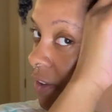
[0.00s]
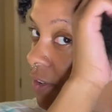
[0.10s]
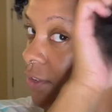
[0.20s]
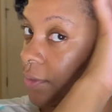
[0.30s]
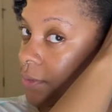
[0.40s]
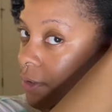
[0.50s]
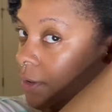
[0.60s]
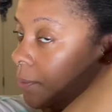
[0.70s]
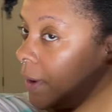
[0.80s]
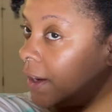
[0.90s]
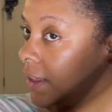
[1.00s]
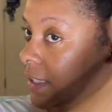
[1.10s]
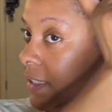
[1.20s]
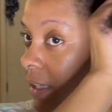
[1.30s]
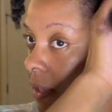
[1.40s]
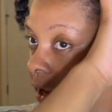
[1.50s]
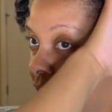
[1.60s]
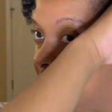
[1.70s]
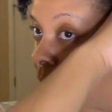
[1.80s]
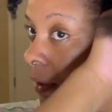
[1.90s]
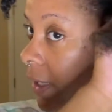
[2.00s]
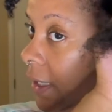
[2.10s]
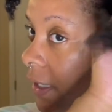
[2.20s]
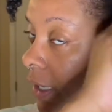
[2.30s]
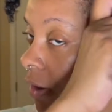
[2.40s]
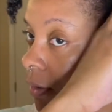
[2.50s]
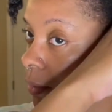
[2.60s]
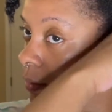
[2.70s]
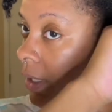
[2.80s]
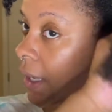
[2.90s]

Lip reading: you can barely see that I even put any on.